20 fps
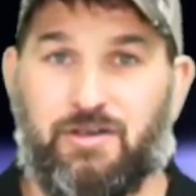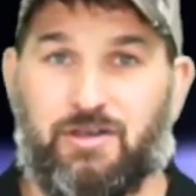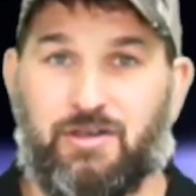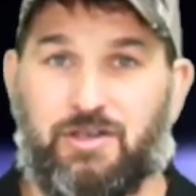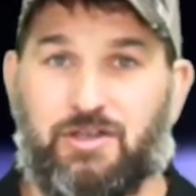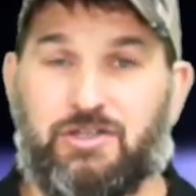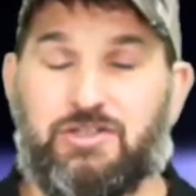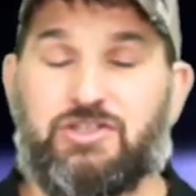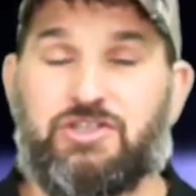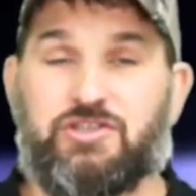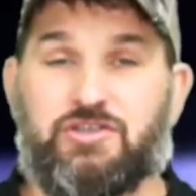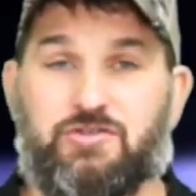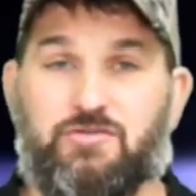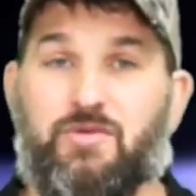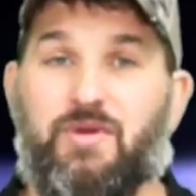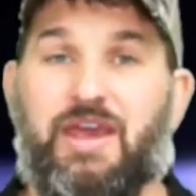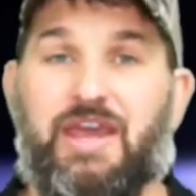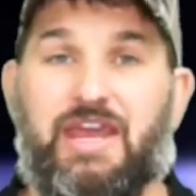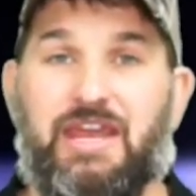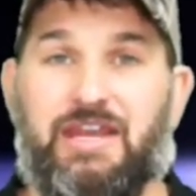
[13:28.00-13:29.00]

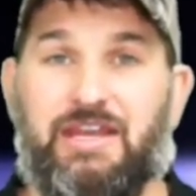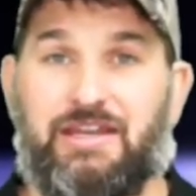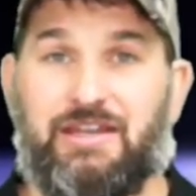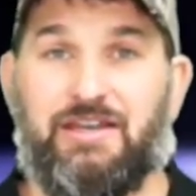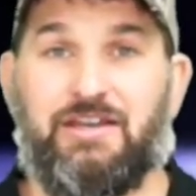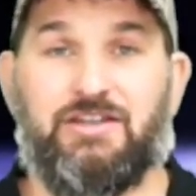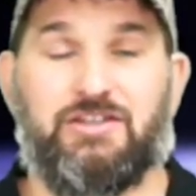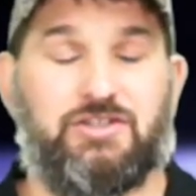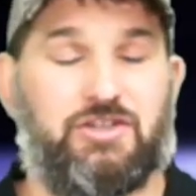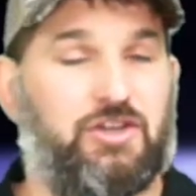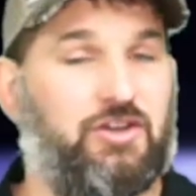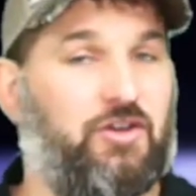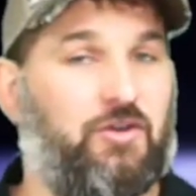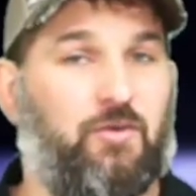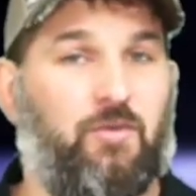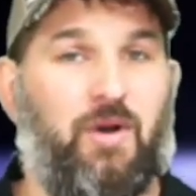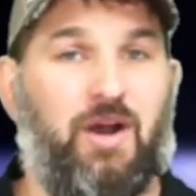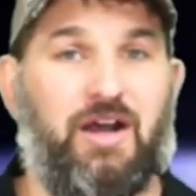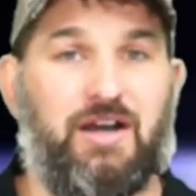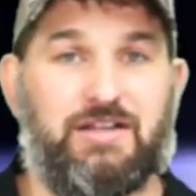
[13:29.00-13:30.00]
constrained to your
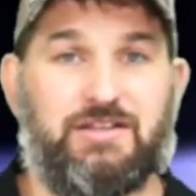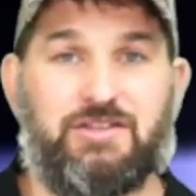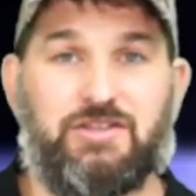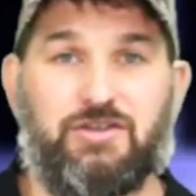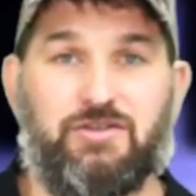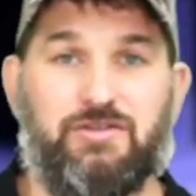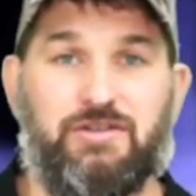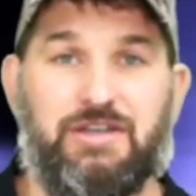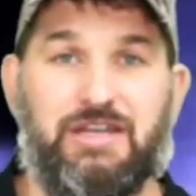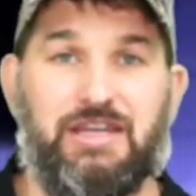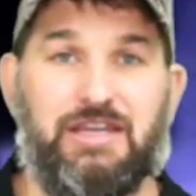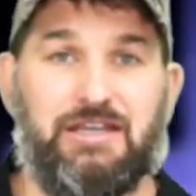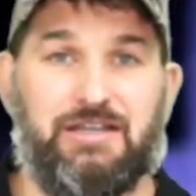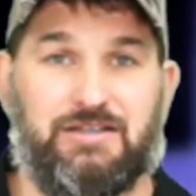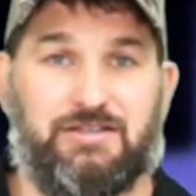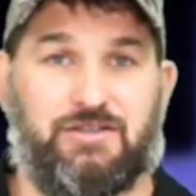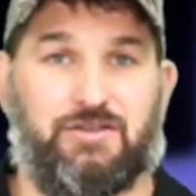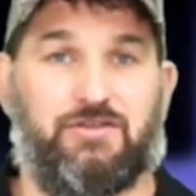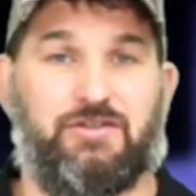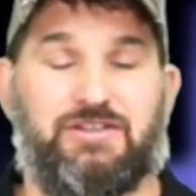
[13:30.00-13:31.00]
wants, your
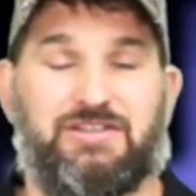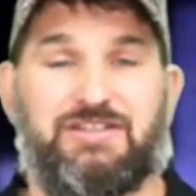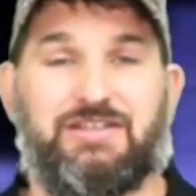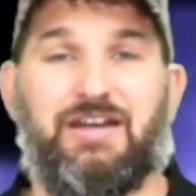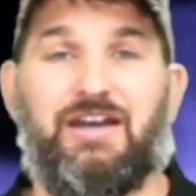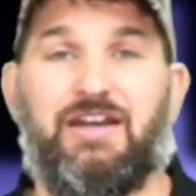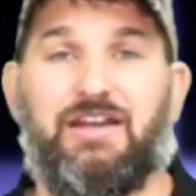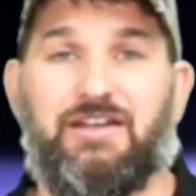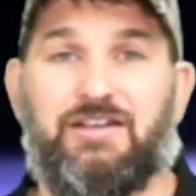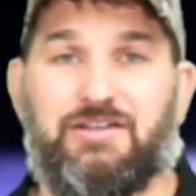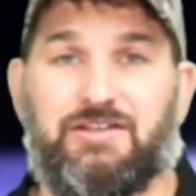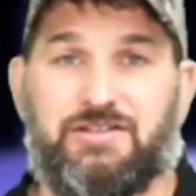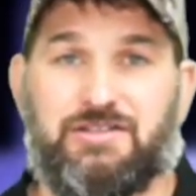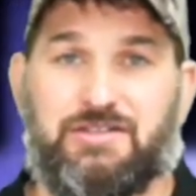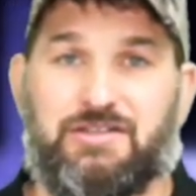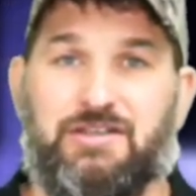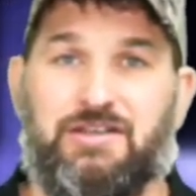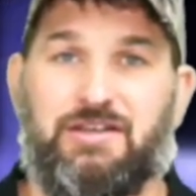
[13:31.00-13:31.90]
needs, your desires,